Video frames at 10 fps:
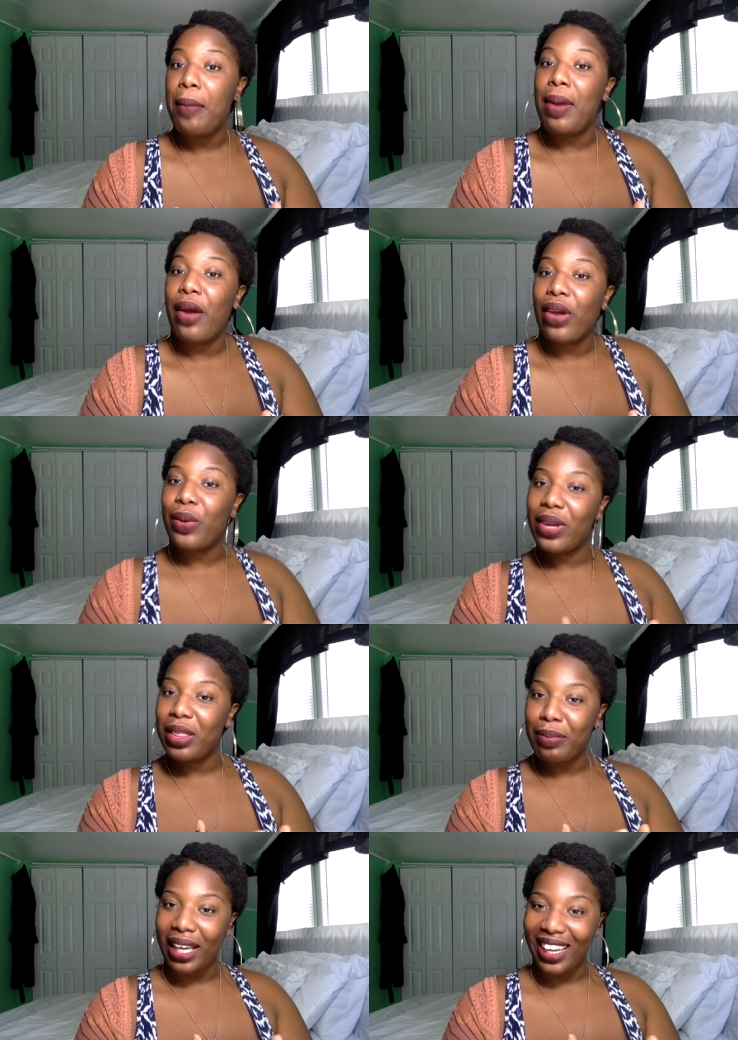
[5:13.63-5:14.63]
bearing
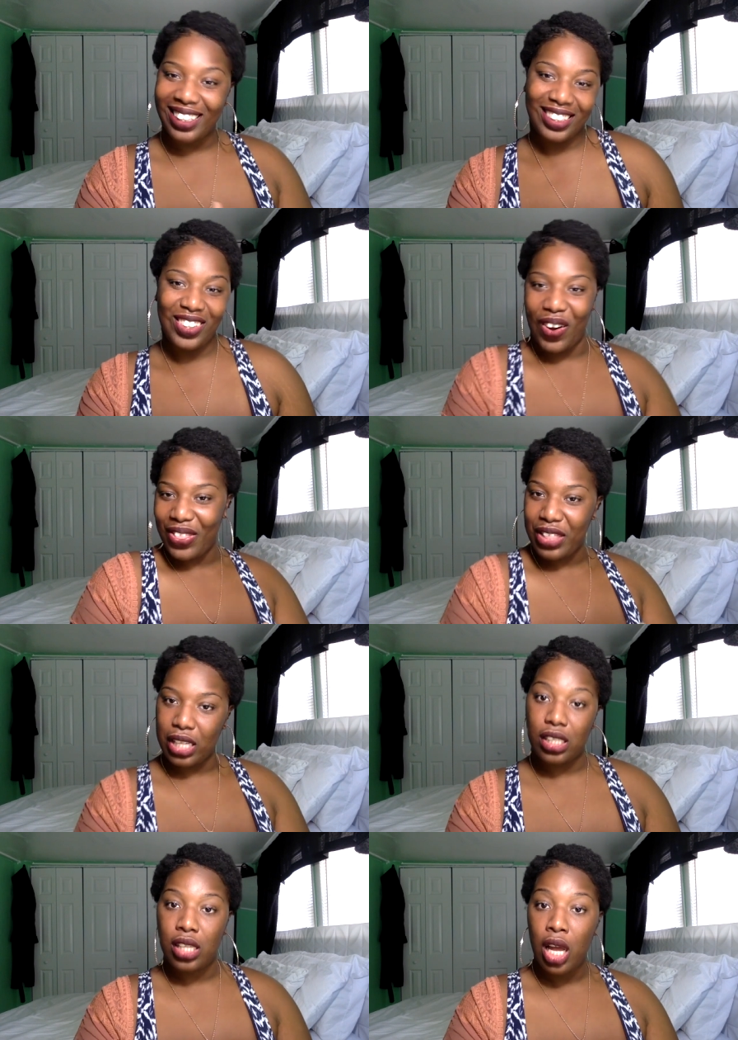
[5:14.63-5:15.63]
with me on
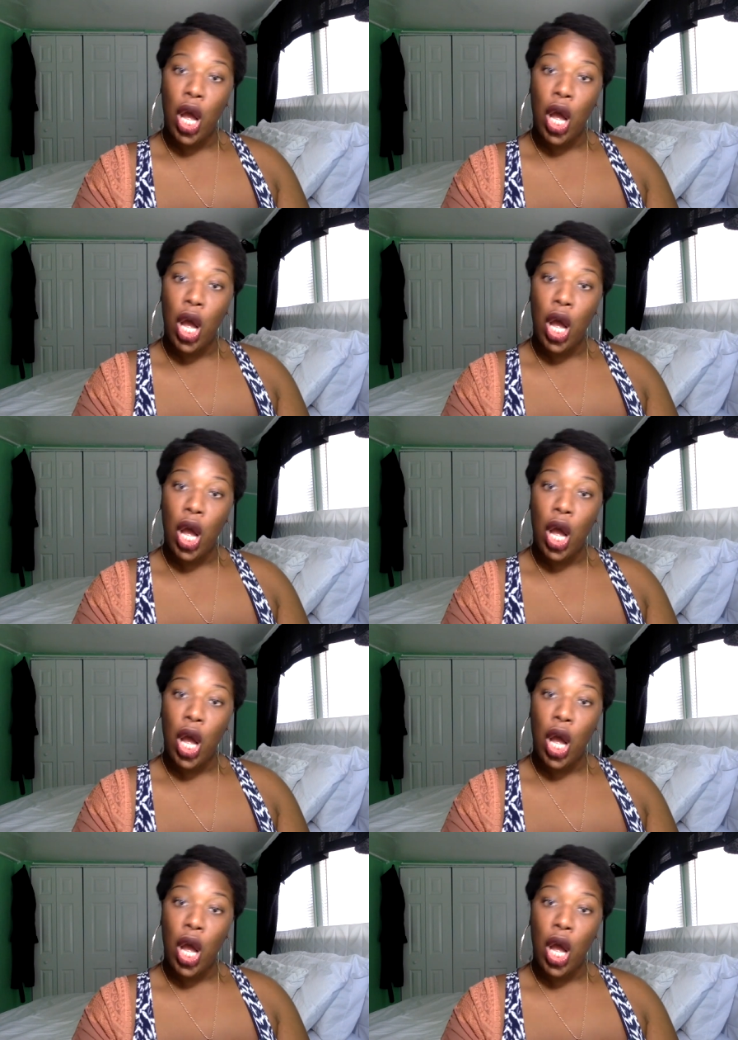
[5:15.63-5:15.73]
this